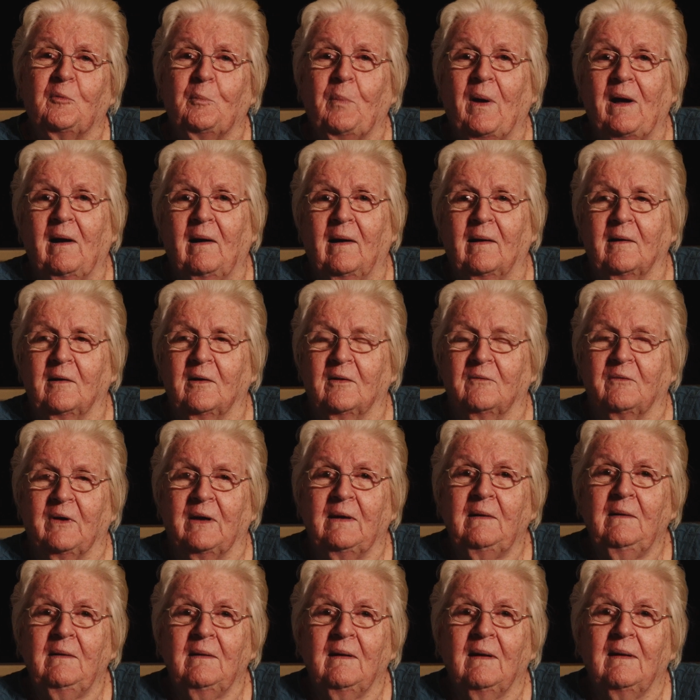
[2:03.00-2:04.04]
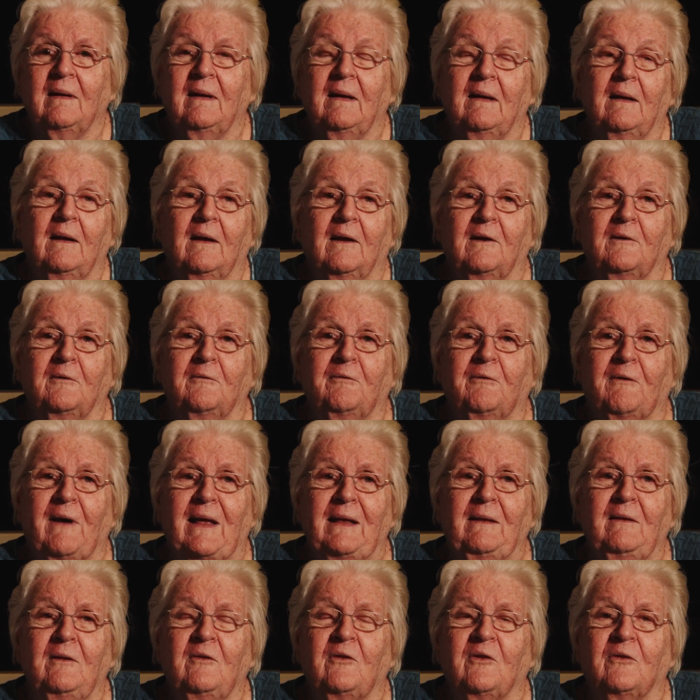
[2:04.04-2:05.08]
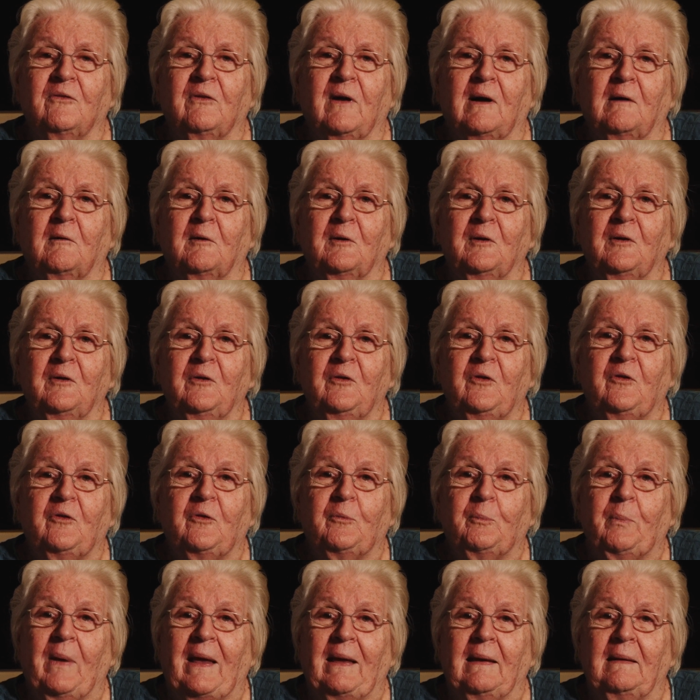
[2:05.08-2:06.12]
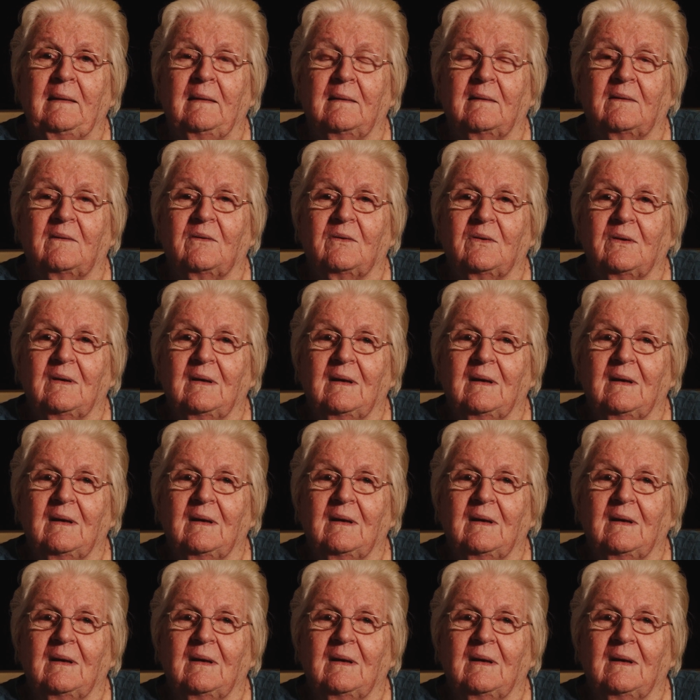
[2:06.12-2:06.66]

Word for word: part of it. And friends of ours spent